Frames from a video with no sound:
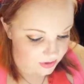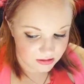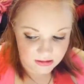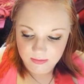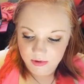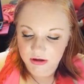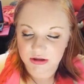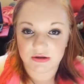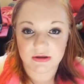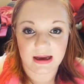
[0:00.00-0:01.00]
And then I'm going
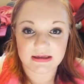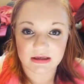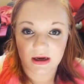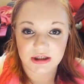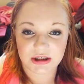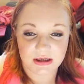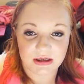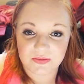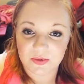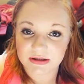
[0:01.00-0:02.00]
to do last touch
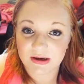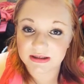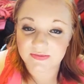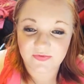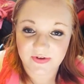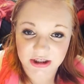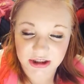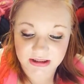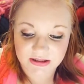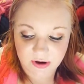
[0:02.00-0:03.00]
is put on some
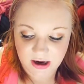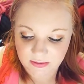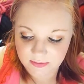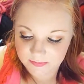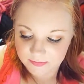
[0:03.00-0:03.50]
finishing spray.